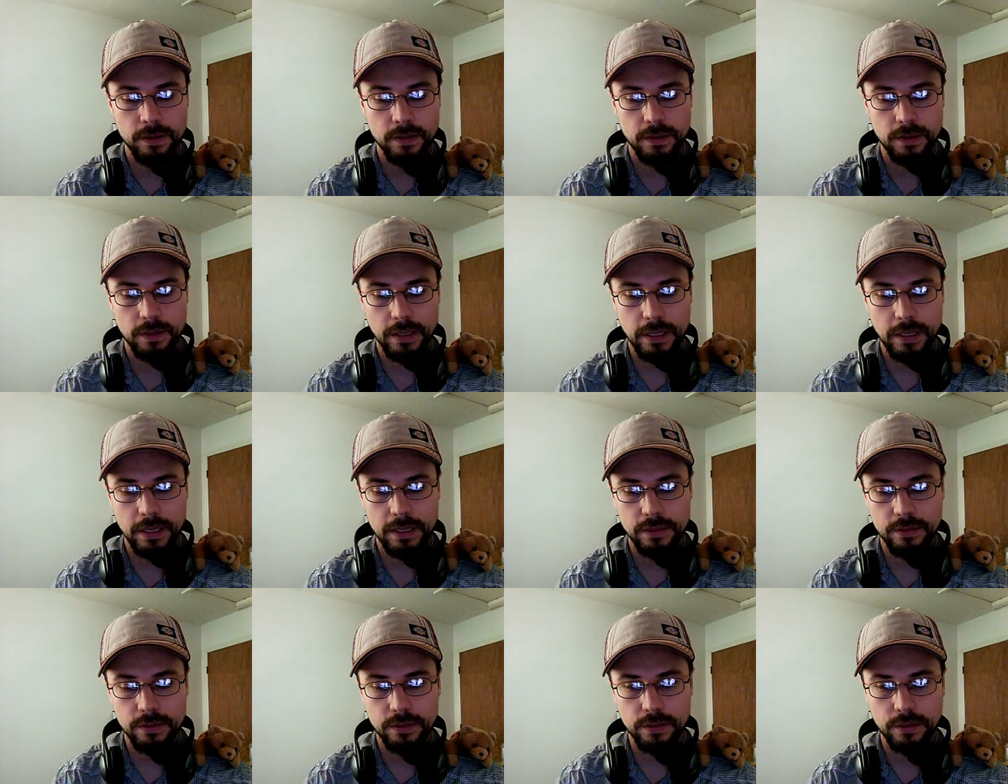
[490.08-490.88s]

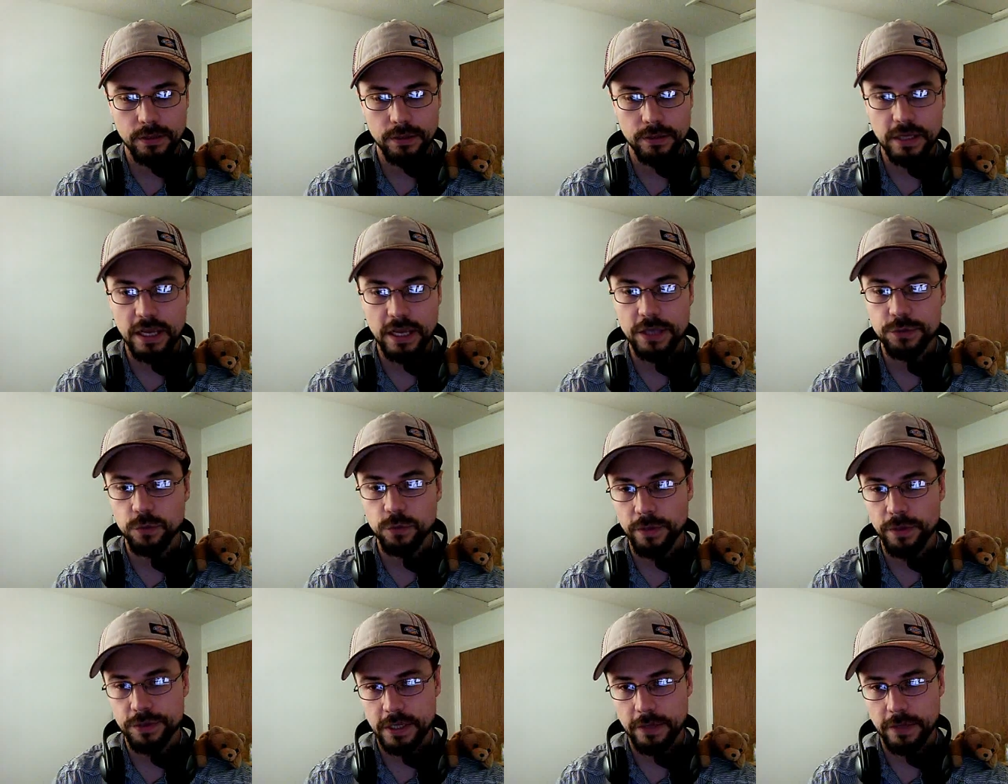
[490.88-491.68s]
and uh, dates will
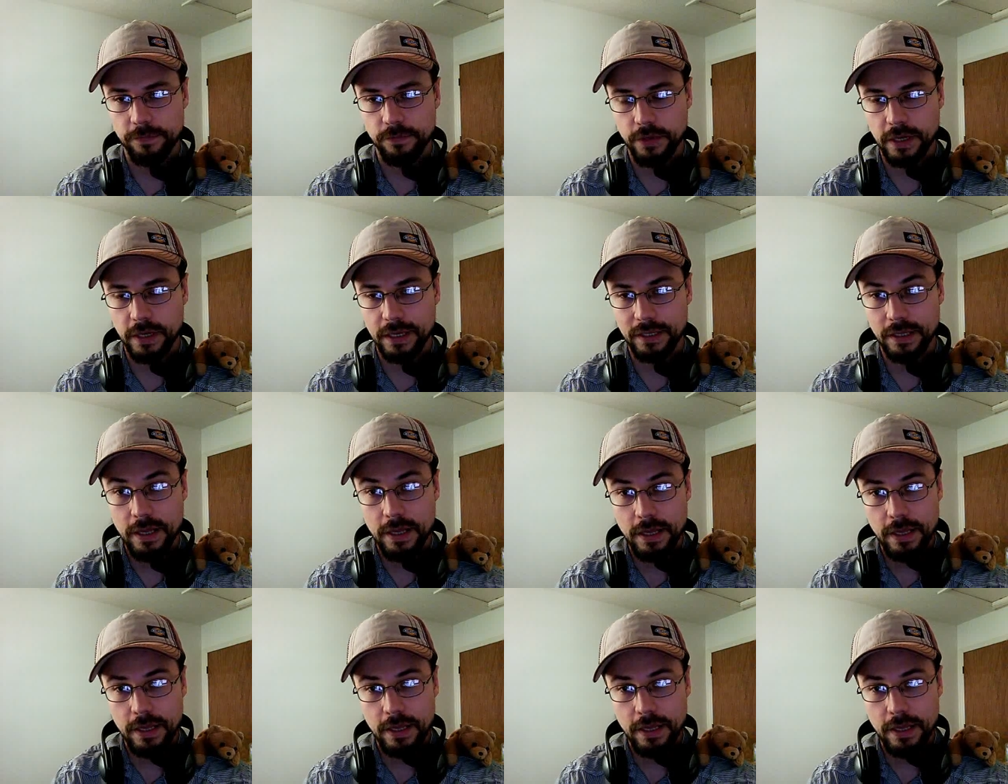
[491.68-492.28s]
be set for that